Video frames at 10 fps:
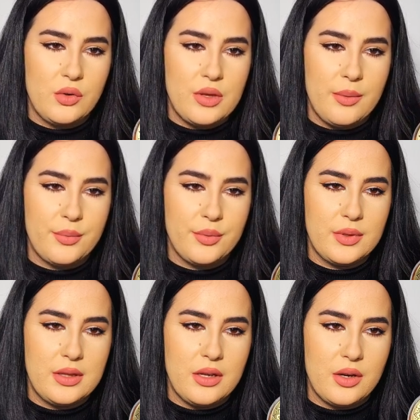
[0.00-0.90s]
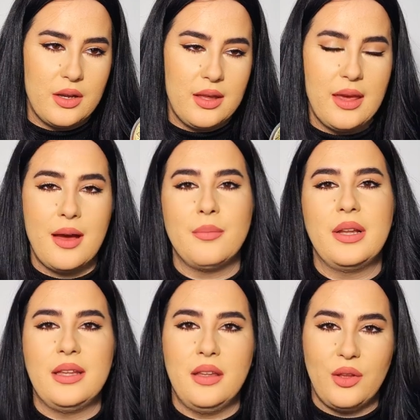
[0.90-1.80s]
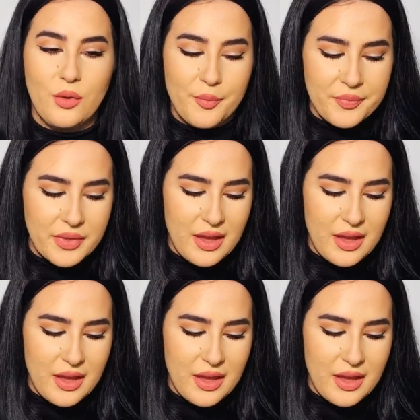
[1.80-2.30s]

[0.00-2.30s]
oh yep there yeah i'm blinding you